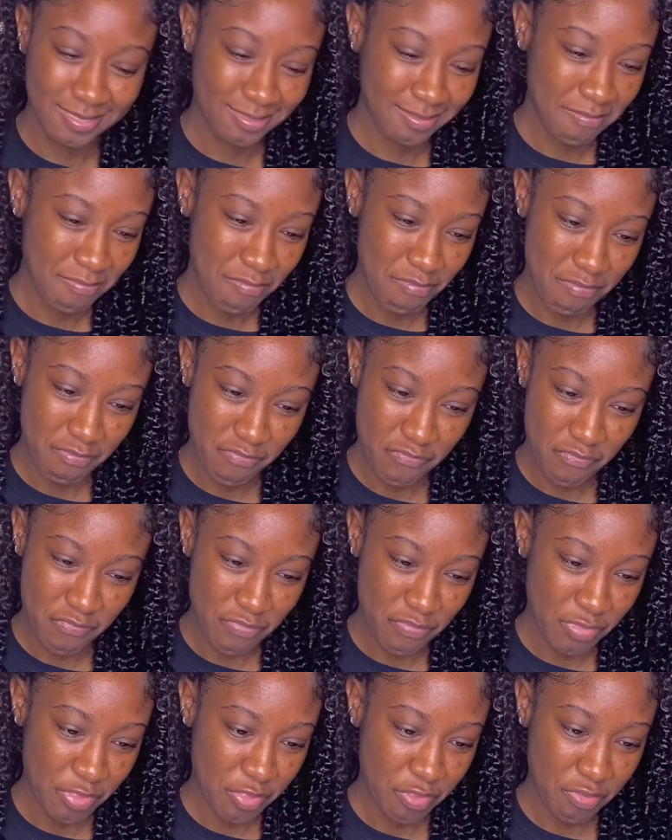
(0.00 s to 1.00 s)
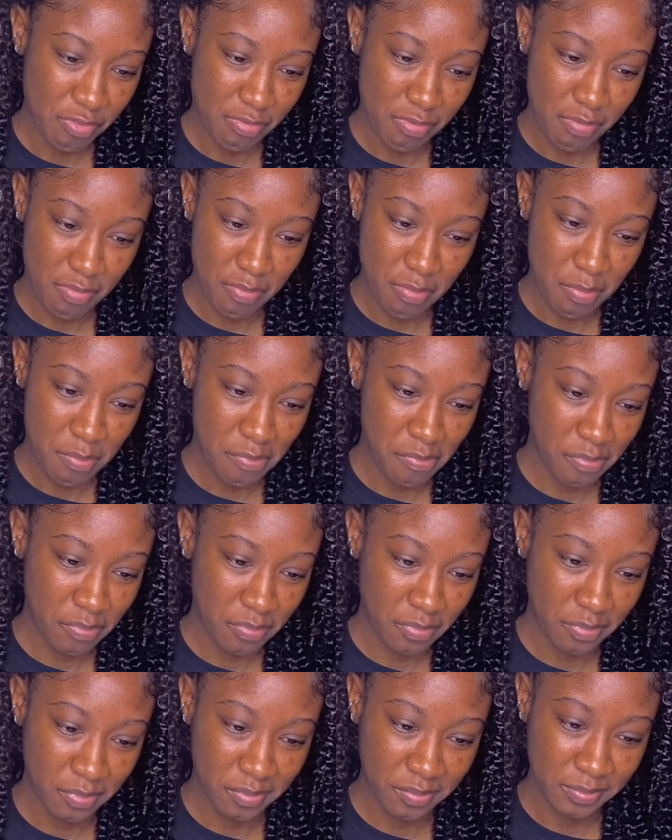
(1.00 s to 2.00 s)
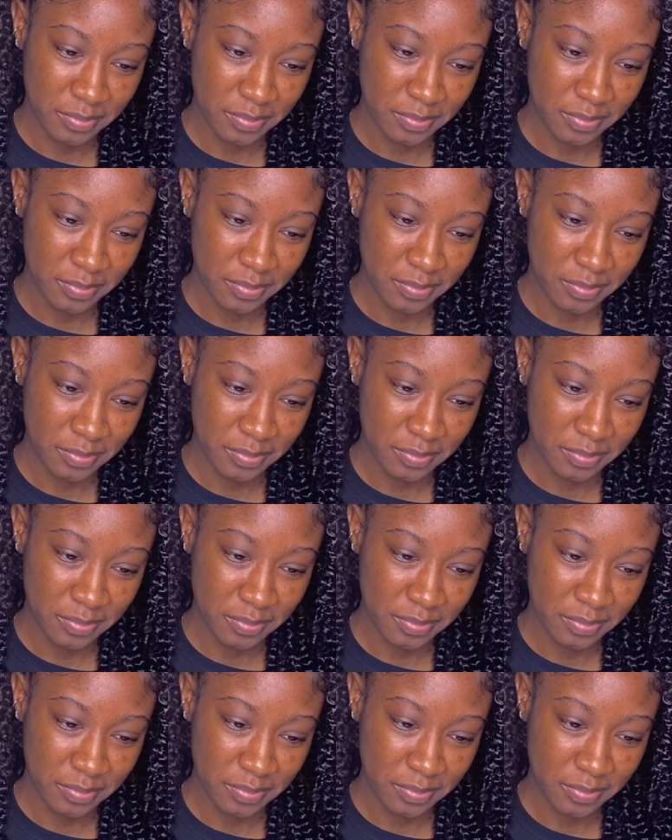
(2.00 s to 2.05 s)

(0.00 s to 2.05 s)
that if you're having sex with a woman,